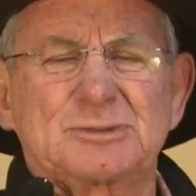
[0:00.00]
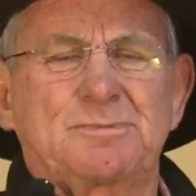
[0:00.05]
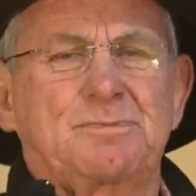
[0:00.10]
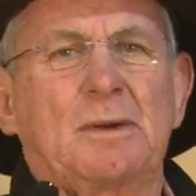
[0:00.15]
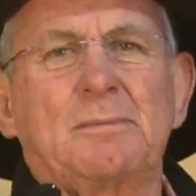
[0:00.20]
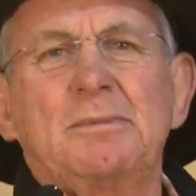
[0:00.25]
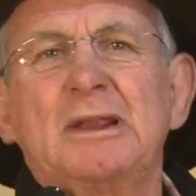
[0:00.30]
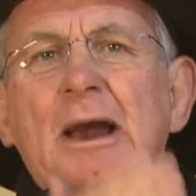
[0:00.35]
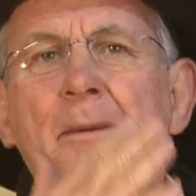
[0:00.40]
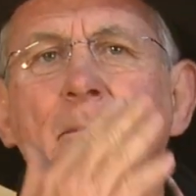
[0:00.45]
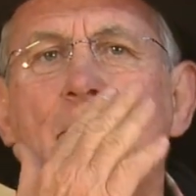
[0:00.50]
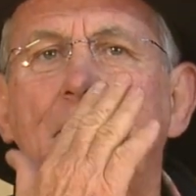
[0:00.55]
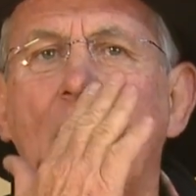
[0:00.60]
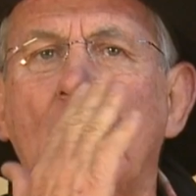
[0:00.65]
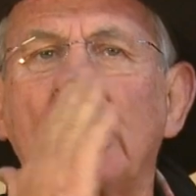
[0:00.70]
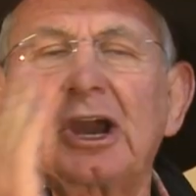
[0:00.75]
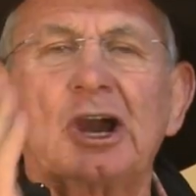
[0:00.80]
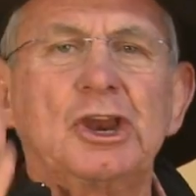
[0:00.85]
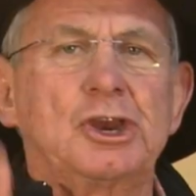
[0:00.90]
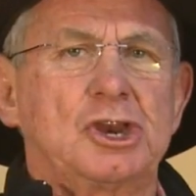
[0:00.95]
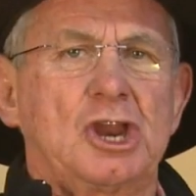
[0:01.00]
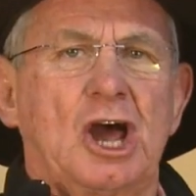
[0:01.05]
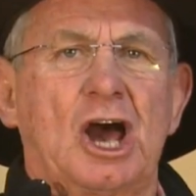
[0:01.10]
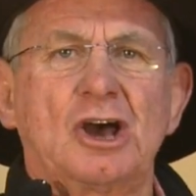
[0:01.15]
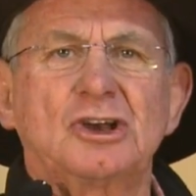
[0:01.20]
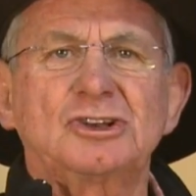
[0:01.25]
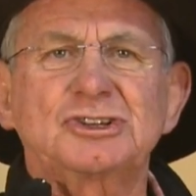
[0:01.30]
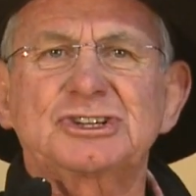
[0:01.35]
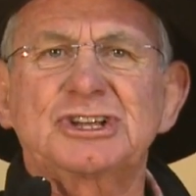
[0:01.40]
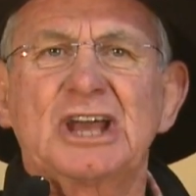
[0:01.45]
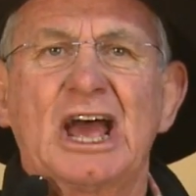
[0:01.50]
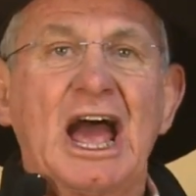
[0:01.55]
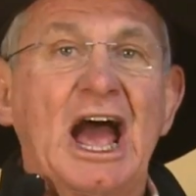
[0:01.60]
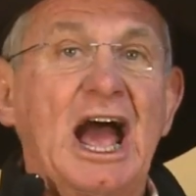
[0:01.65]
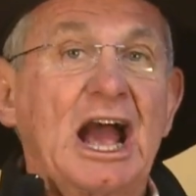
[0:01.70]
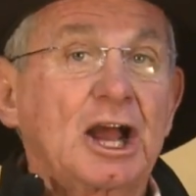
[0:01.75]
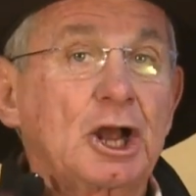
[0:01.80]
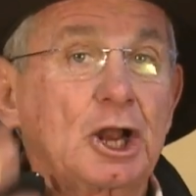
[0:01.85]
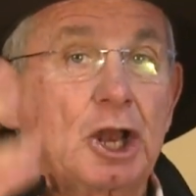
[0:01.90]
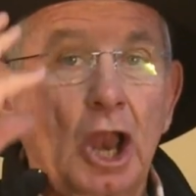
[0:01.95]
probably a broken nose,
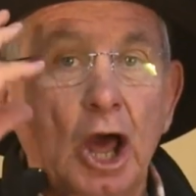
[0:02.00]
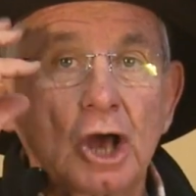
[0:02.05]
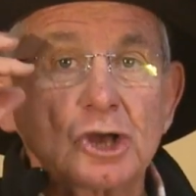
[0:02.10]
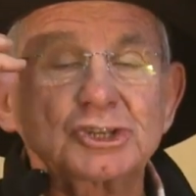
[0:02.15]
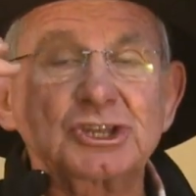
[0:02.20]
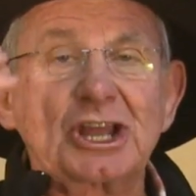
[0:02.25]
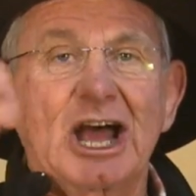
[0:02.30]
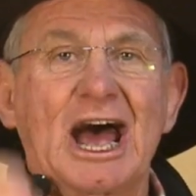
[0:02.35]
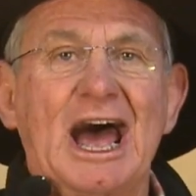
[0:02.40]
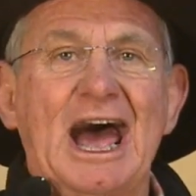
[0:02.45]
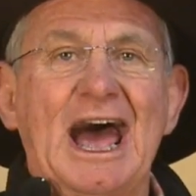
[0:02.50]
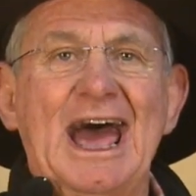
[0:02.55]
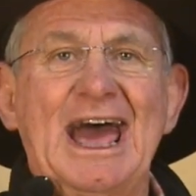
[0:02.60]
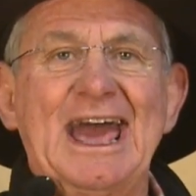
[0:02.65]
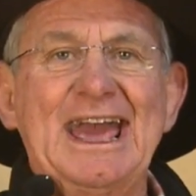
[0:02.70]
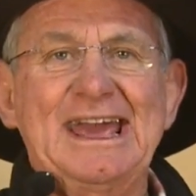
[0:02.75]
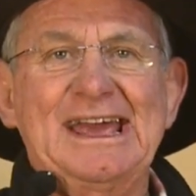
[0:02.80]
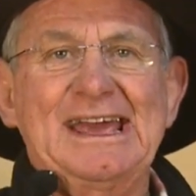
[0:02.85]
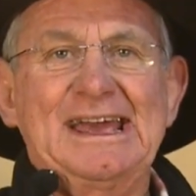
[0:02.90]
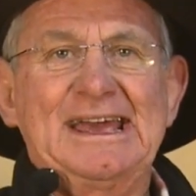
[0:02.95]
closed eye,